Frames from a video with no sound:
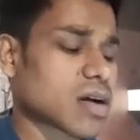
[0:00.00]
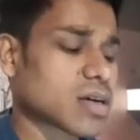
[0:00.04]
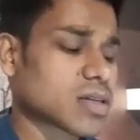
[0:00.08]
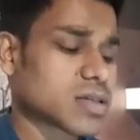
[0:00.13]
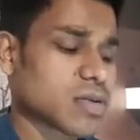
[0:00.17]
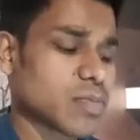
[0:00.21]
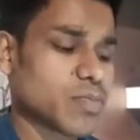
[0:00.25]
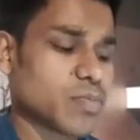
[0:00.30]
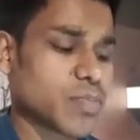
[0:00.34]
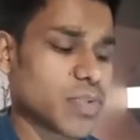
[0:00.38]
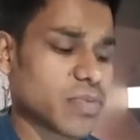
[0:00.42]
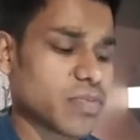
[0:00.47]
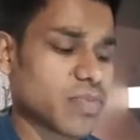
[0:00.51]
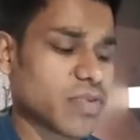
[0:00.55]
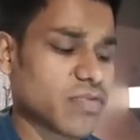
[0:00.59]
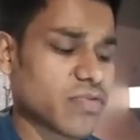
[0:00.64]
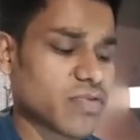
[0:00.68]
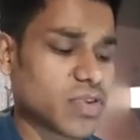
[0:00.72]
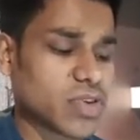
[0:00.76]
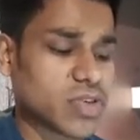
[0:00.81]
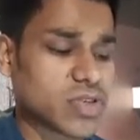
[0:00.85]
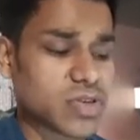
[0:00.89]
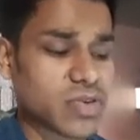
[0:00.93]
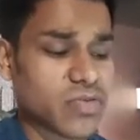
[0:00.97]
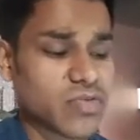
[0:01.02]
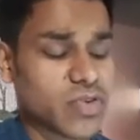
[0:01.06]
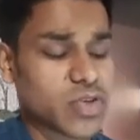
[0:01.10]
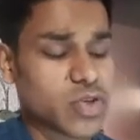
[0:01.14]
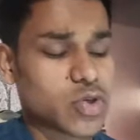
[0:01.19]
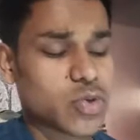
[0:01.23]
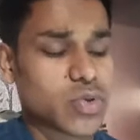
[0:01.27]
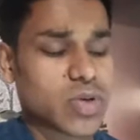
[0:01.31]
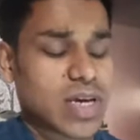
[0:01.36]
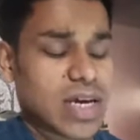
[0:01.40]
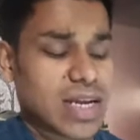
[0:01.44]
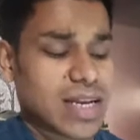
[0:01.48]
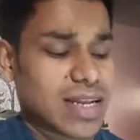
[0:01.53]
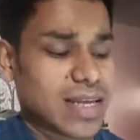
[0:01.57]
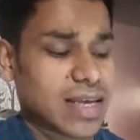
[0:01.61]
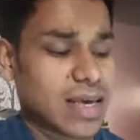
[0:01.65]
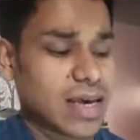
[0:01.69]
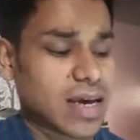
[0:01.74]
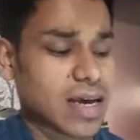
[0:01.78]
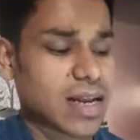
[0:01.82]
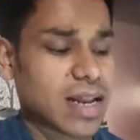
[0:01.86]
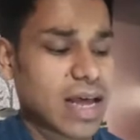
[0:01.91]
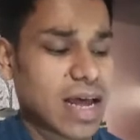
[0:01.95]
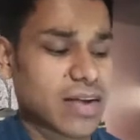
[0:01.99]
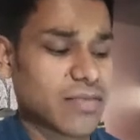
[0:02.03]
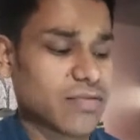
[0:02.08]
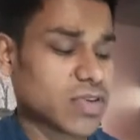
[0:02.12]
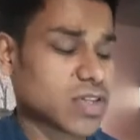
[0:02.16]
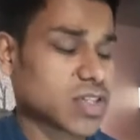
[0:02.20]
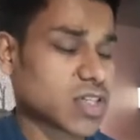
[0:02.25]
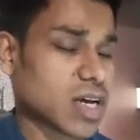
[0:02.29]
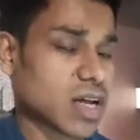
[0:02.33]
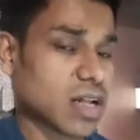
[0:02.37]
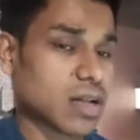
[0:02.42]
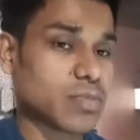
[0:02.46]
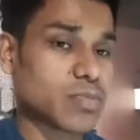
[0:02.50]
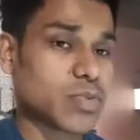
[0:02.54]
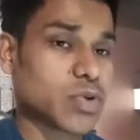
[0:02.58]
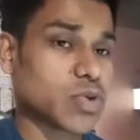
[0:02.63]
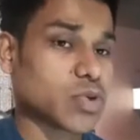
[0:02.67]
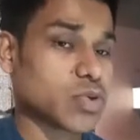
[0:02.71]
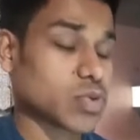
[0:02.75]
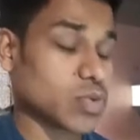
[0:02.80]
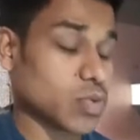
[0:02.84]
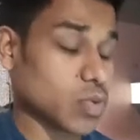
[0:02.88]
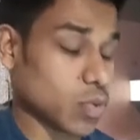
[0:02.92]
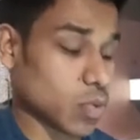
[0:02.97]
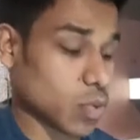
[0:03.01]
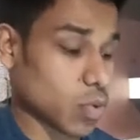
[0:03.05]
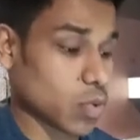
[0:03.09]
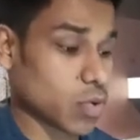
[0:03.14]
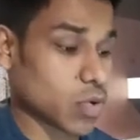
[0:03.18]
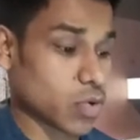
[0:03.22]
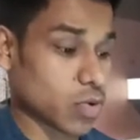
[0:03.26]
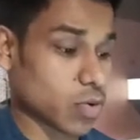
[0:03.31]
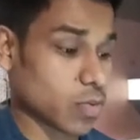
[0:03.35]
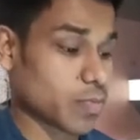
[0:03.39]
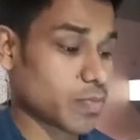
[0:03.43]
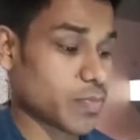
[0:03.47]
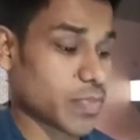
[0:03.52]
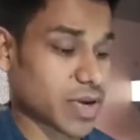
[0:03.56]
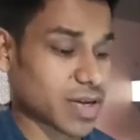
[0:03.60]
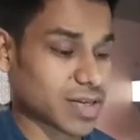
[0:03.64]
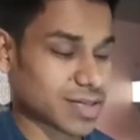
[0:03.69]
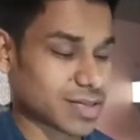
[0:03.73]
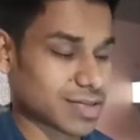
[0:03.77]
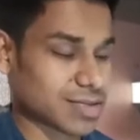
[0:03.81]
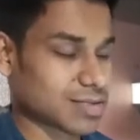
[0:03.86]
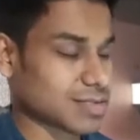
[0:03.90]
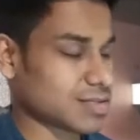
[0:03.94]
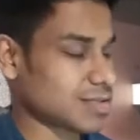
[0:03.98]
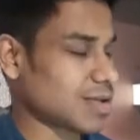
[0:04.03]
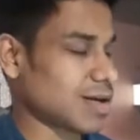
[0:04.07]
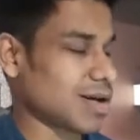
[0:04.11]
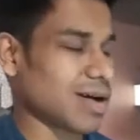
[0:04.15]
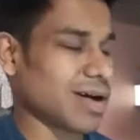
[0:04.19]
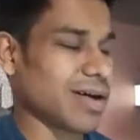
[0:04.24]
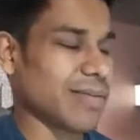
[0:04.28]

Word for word: are some premium feature which you can get and which help you to grow your presence